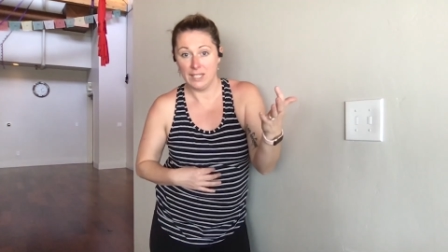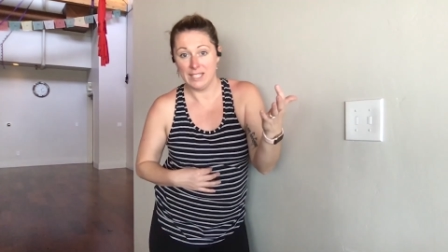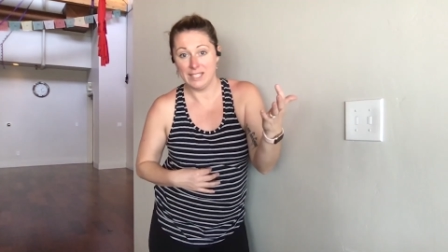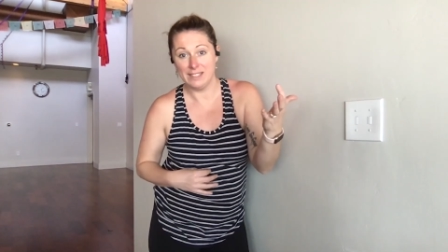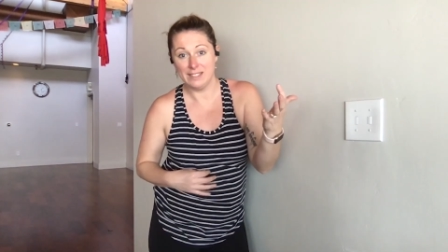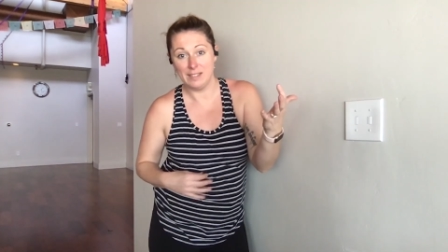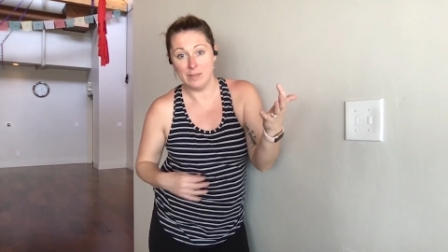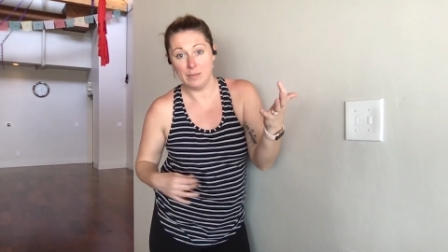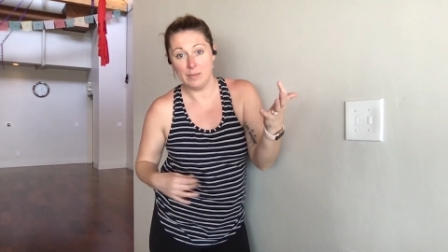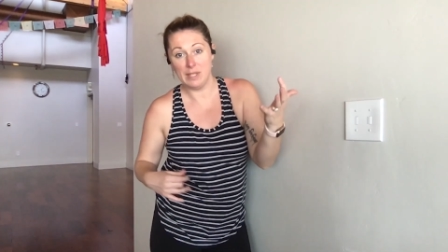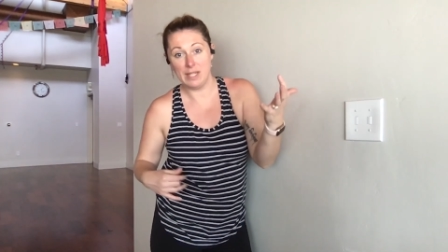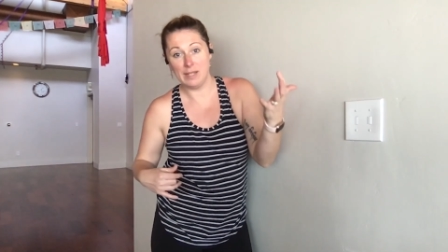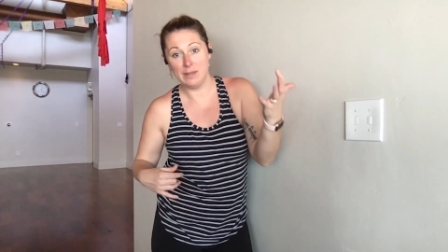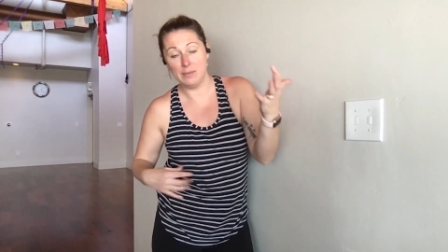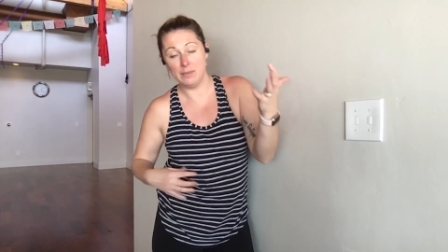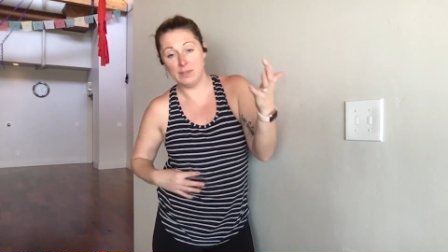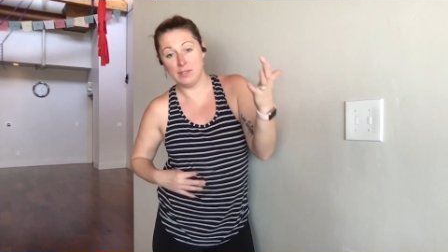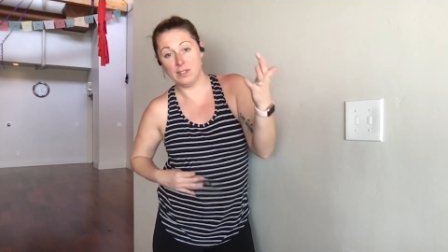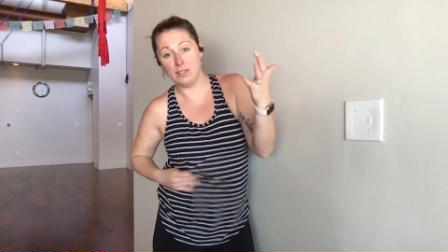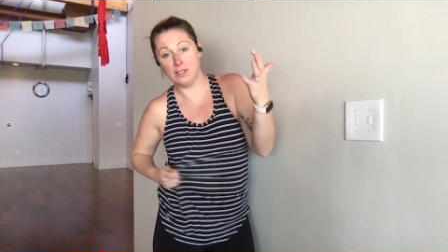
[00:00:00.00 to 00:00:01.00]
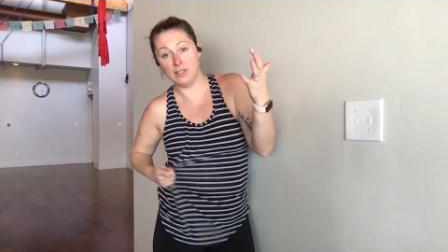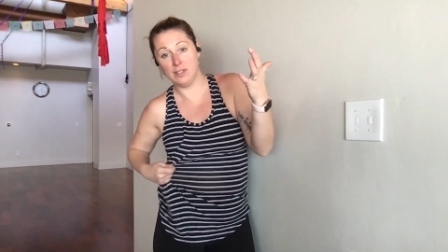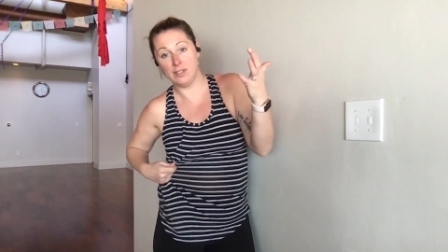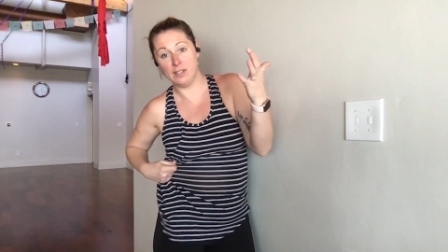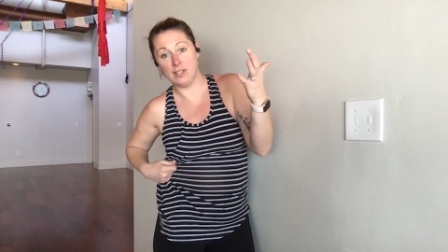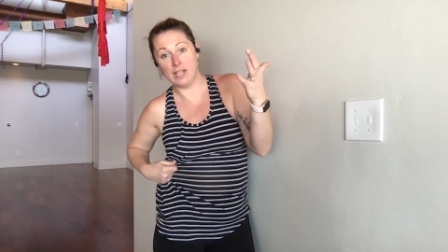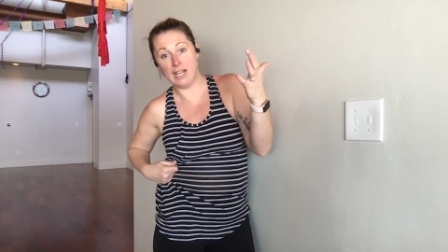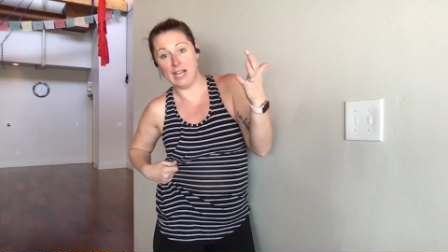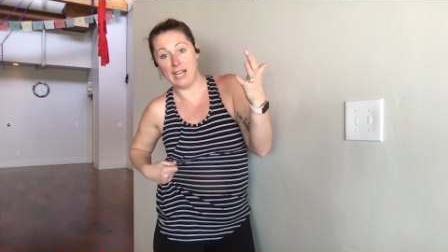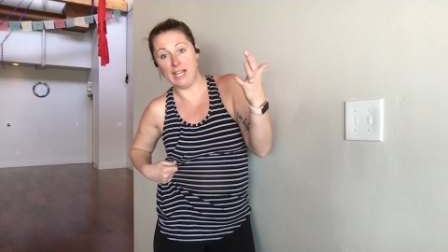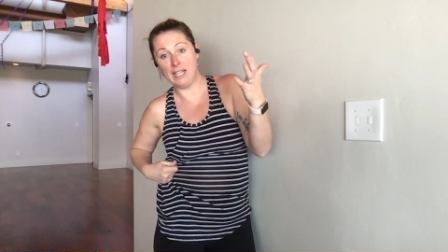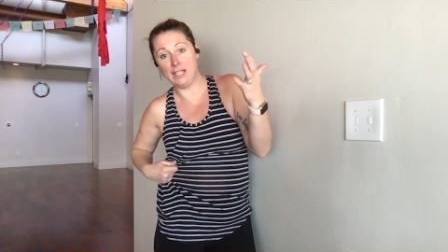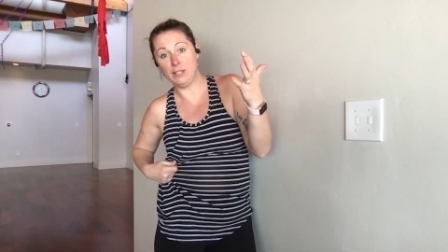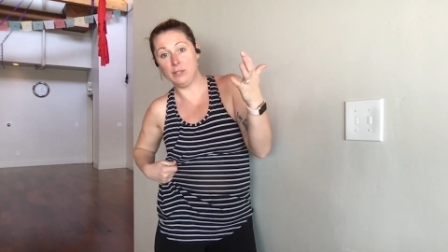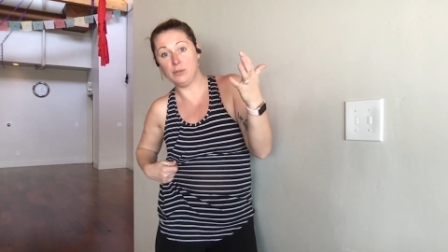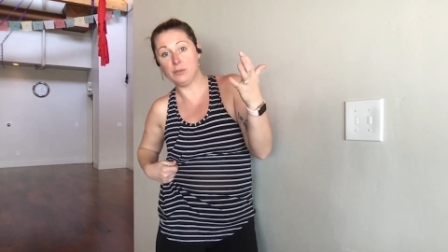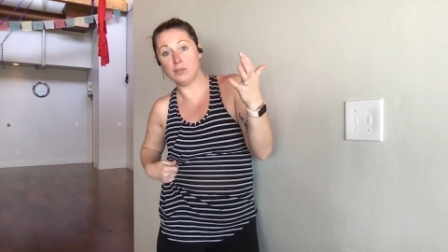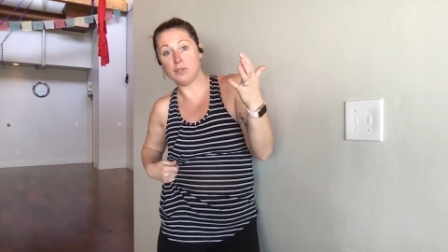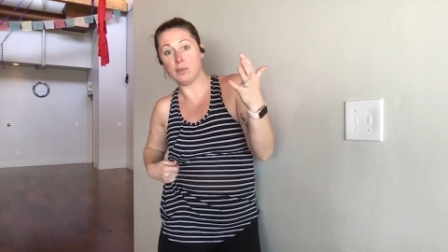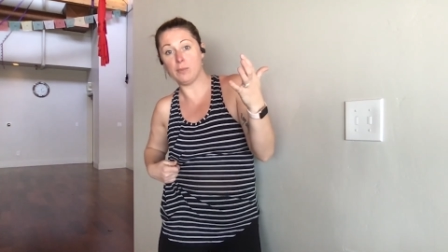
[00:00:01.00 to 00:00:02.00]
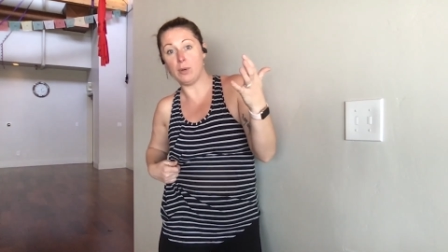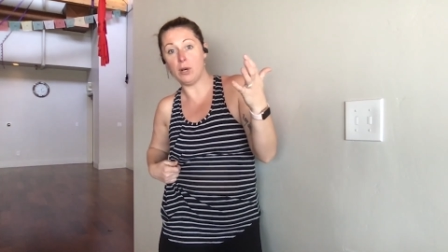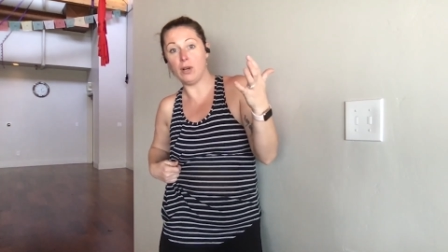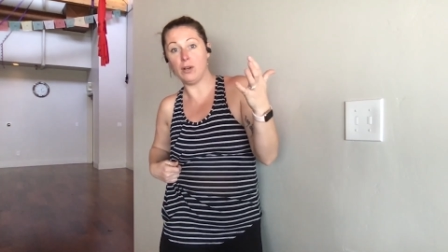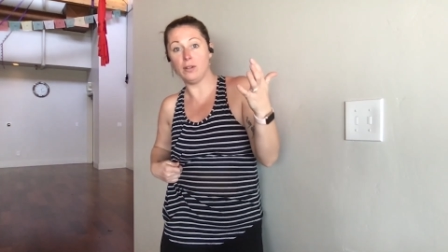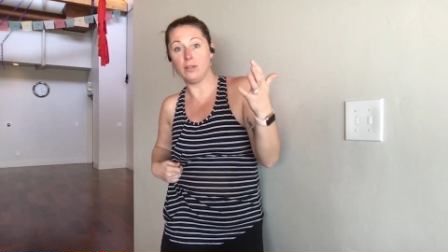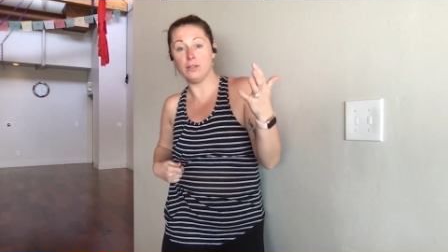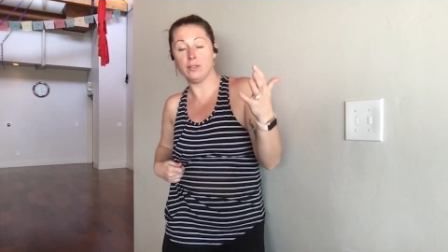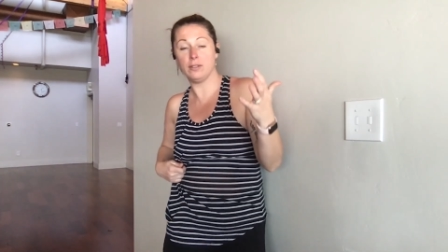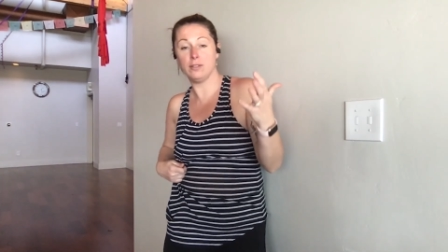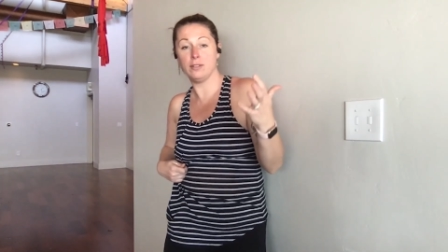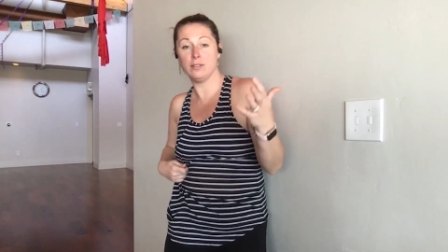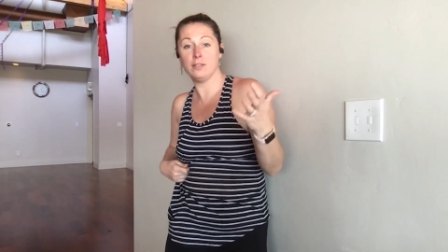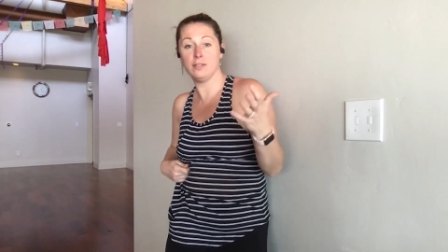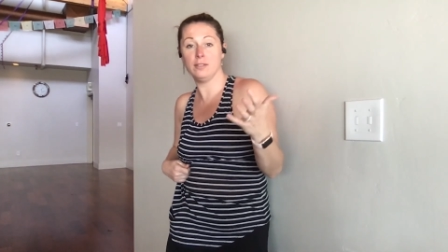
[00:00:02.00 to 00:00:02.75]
because sometimes I lose the ball